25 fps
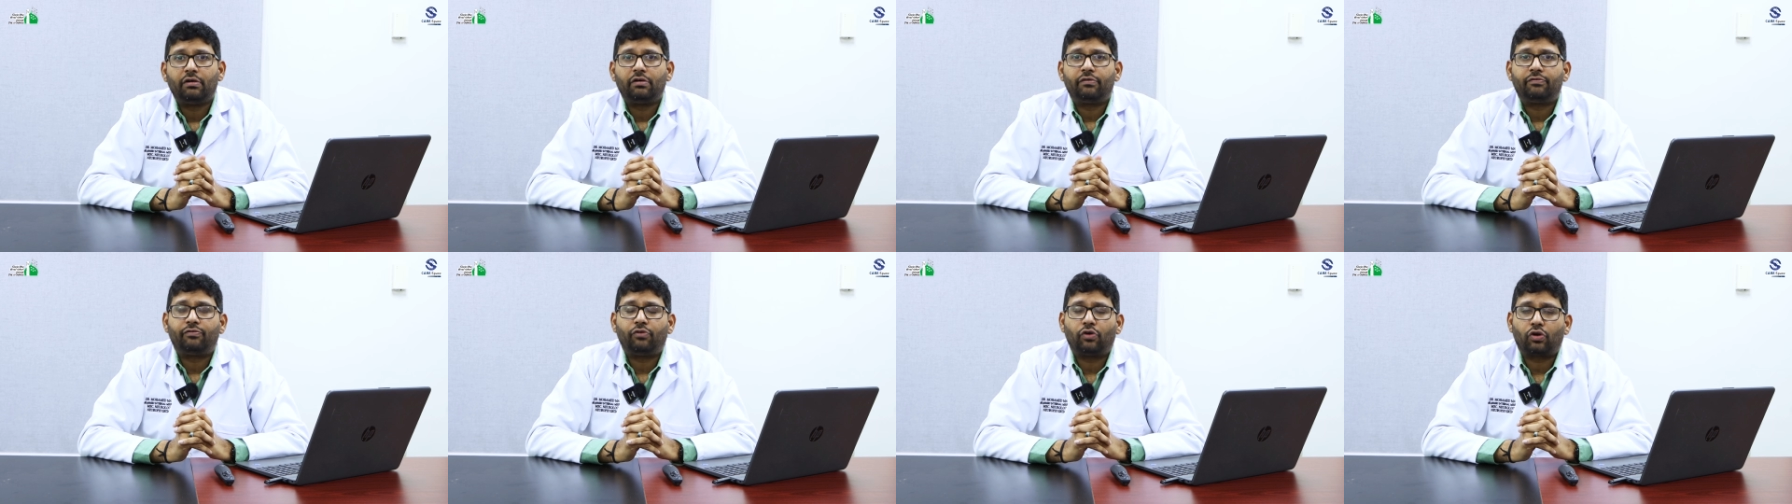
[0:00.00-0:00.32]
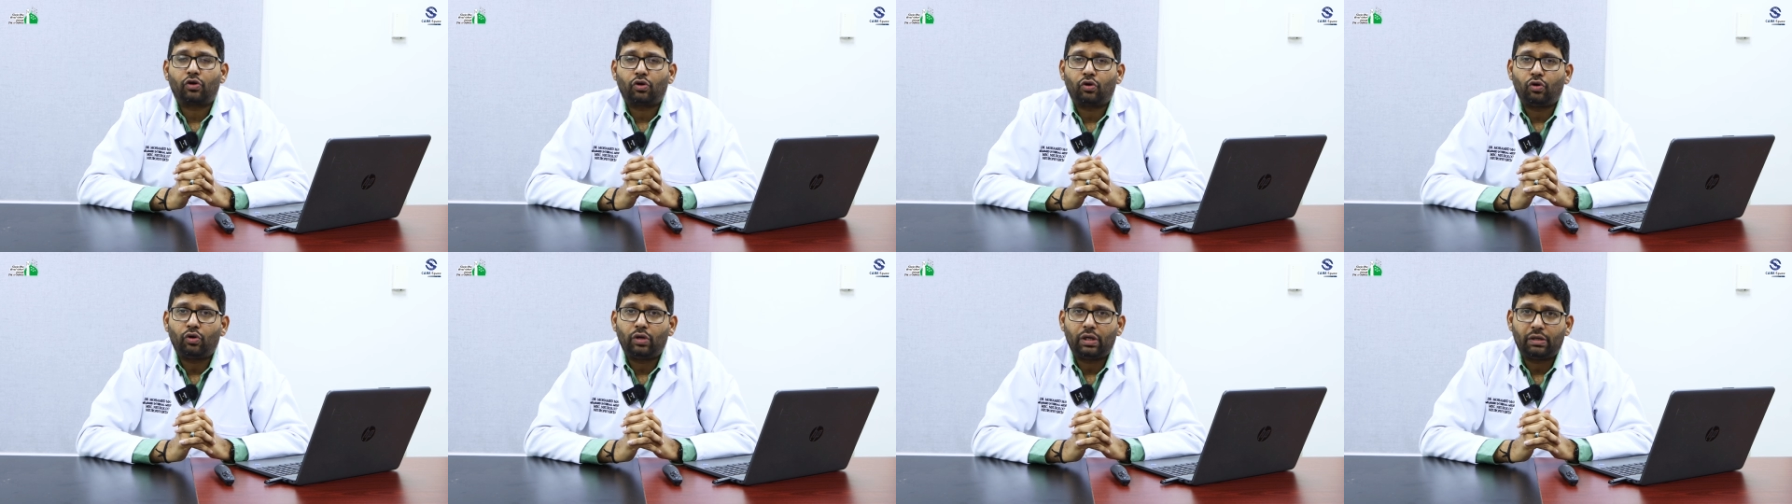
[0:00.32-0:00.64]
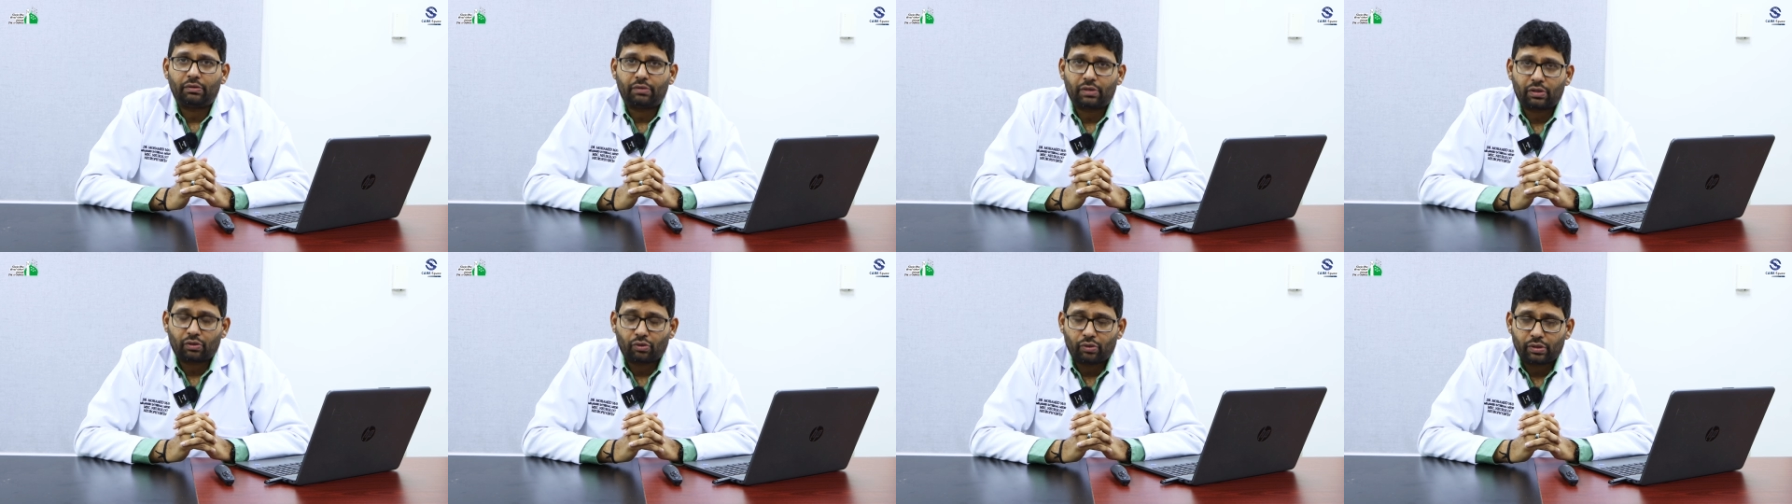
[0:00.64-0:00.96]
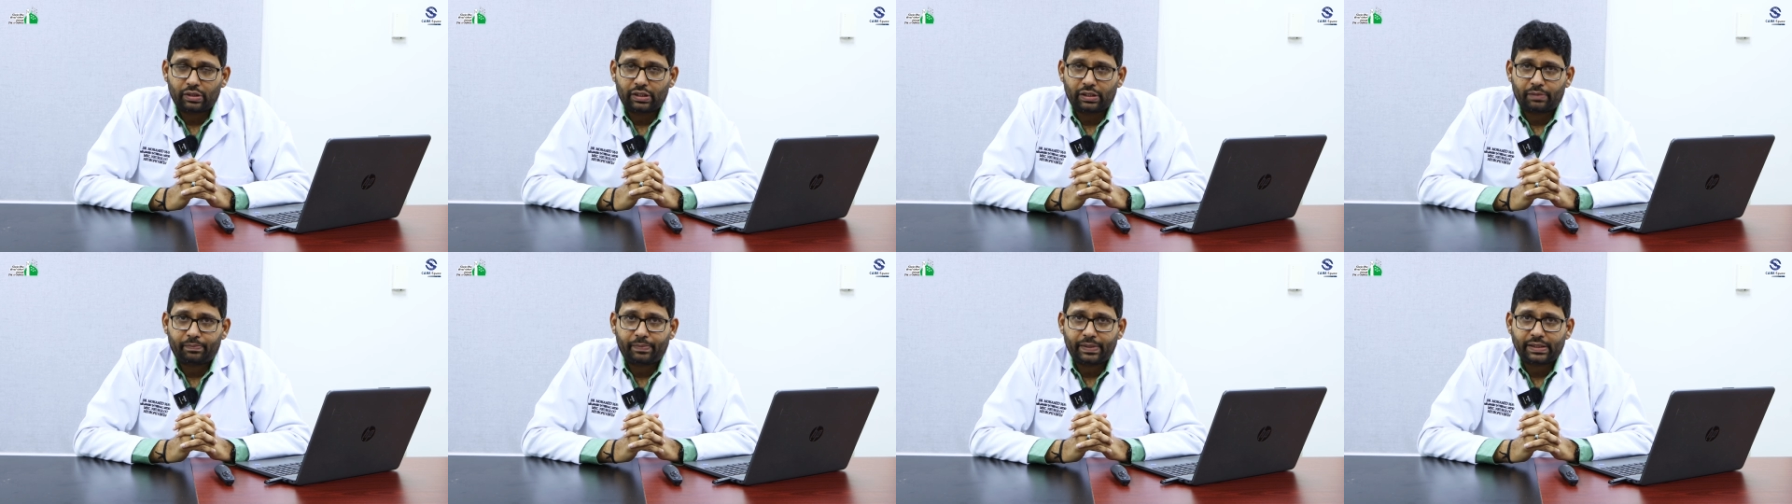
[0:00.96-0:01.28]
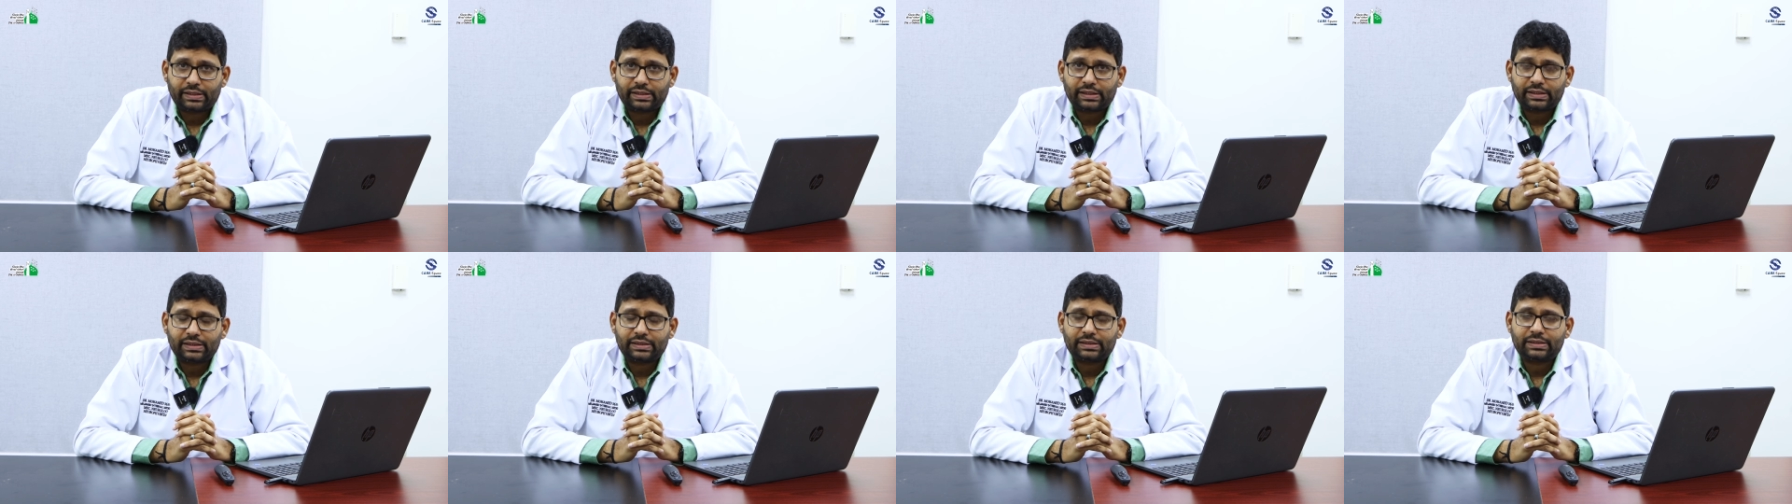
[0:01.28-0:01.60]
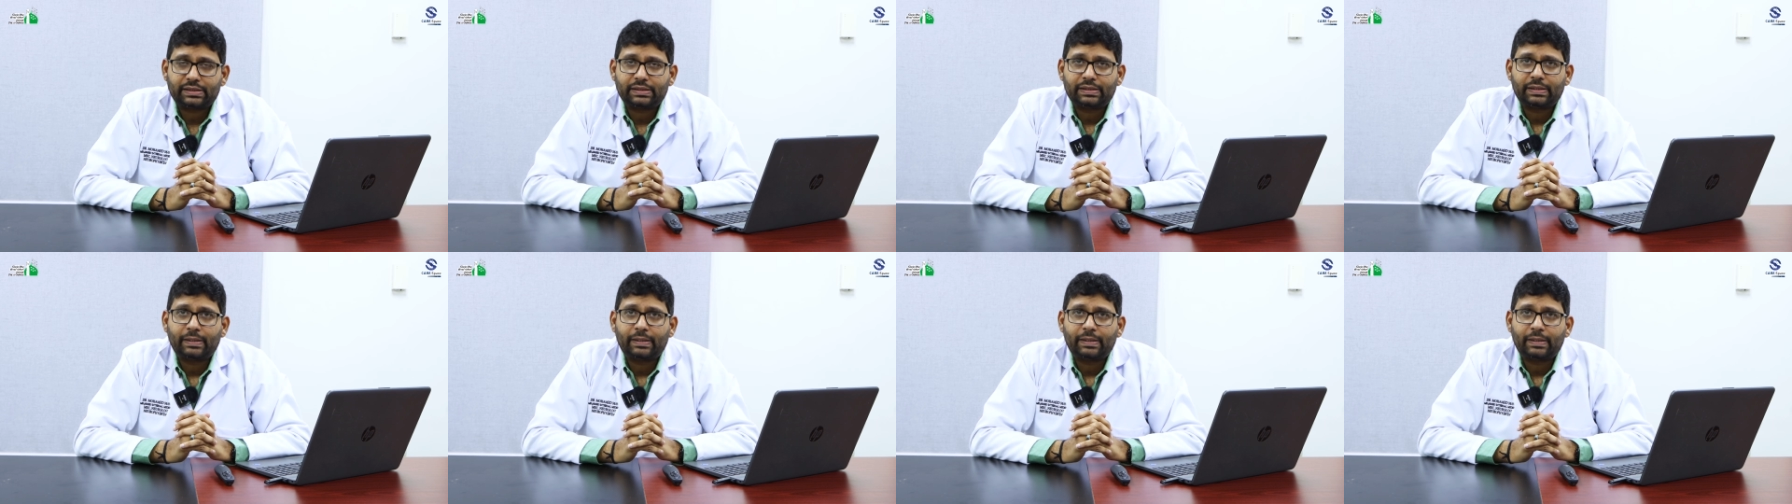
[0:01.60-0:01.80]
for all our older patients.